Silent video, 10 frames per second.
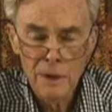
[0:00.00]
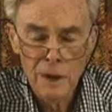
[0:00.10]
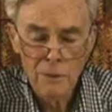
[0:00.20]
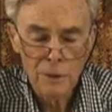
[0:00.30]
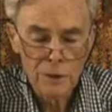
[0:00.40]

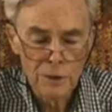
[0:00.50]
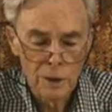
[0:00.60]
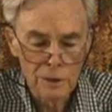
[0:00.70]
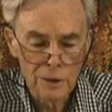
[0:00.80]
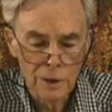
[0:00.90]
I want to
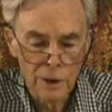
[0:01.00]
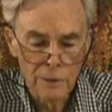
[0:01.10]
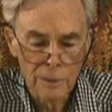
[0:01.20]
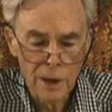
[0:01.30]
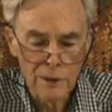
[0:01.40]
talk today
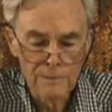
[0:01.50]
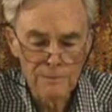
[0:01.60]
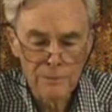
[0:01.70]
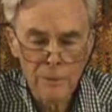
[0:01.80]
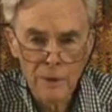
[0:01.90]
about
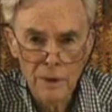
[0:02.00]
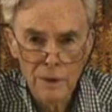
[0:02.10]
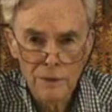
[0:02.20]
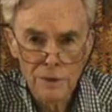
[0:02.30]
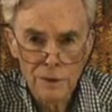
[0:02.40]

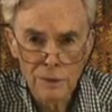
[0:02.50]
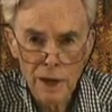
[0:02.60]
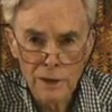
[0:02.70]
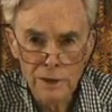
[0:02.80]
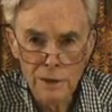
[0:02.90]
the
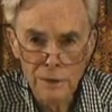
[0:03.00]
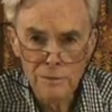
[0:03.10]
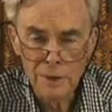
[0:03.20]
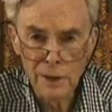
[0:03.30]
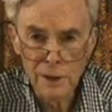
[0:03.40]
direct
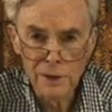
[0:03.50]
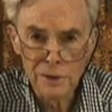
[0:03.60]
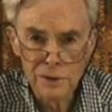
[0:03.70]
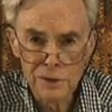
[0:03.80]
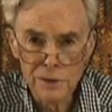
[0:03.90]
Middle
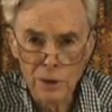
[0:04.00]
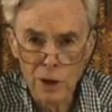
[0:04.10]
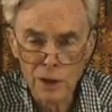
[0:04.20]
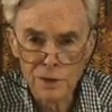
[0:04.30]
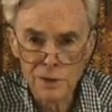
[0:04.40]
East
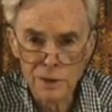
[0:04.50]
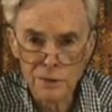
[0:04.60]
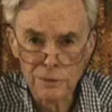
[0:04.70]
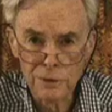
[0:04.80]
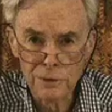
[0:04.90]
talks that
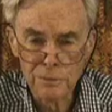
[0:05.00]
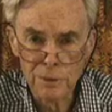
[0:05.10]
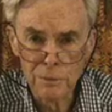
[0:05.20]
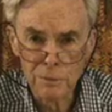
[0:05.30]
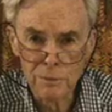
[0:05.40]
have just
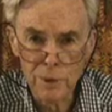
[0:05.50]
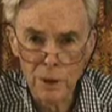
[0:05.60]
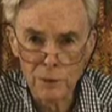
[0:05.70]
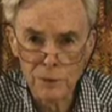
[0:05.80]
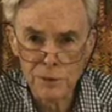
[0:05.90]
been
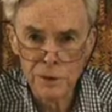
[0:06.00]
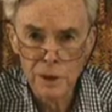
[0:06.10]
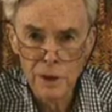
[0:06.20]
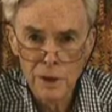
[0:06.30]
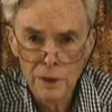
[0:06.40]
proposed
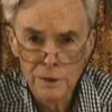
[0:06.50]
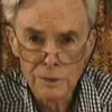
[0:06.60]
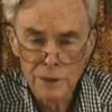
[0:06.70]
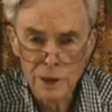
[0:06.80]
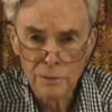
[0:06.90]

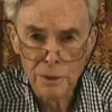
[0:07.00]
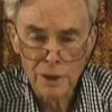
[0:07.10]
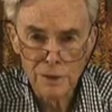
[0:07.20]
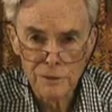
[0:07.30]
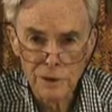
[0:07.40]
to take
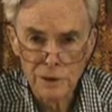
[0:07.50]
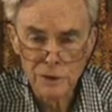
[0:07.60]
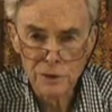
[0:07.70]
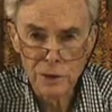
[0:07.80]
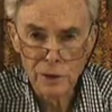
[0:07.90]
place very
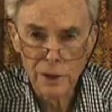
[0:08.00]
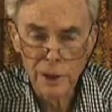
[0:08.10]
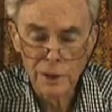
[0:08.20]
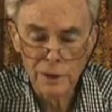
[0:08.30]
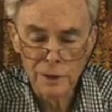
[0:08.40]
shortly
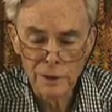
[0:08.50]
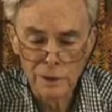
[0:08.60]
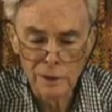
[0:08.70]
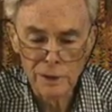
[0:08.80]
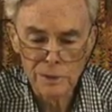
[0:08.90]
in
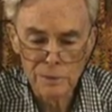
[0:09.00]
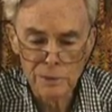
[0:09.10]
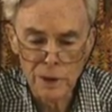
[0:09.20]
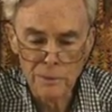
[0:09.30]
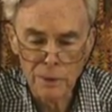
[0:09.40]
early
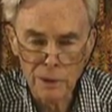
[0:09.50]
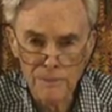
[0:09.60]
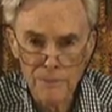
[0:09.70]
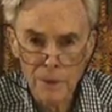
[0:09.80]
September.